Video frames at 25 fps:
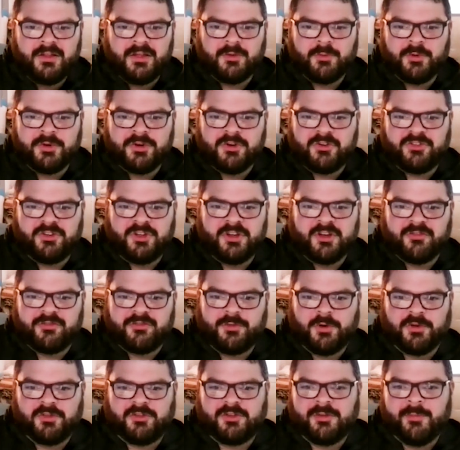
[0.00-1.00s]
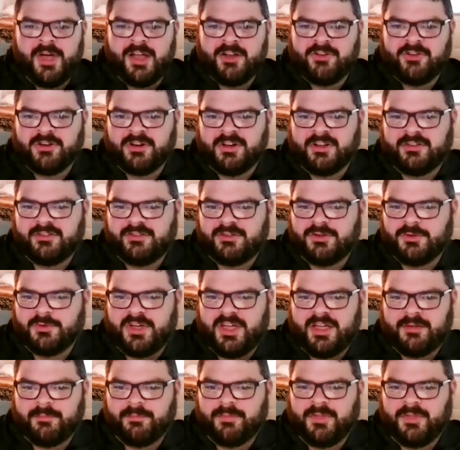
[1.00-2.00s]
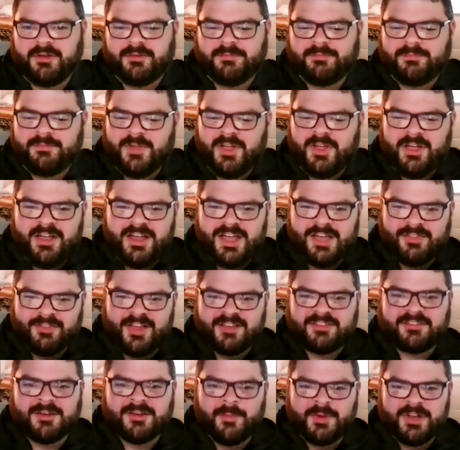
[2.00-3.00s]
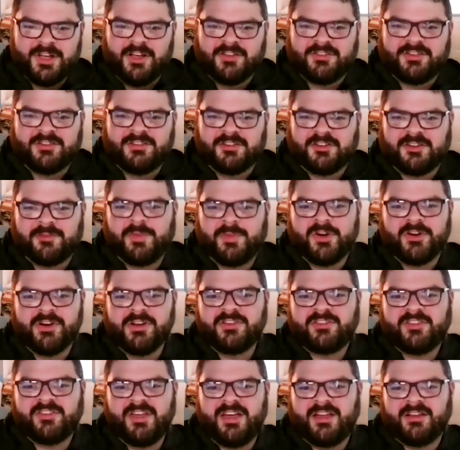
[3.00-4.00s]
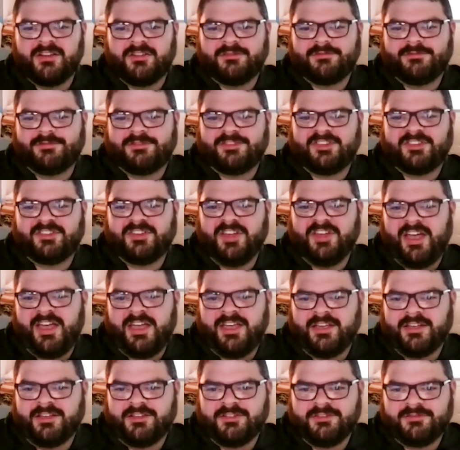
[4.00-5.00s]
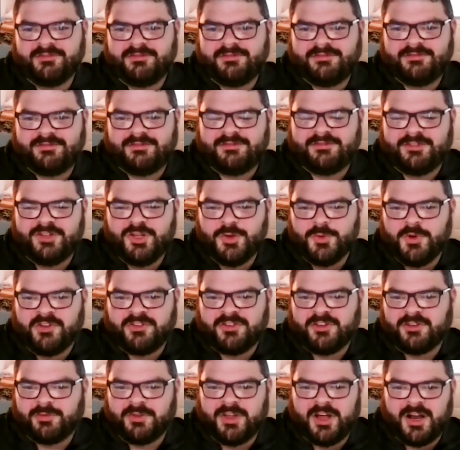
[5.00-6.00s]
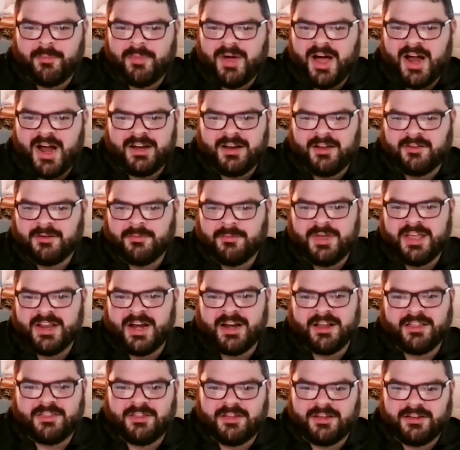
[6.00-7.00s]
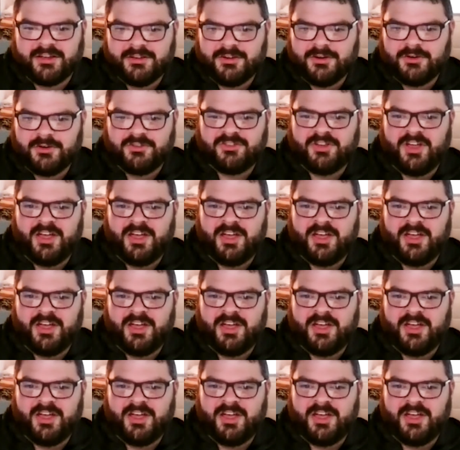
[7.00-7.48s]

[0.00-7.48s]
Like when you're seeing a fourth dimension, it's you can't like unless somebody else has experienced that, saying you exist without a body doesn't mean anything. Or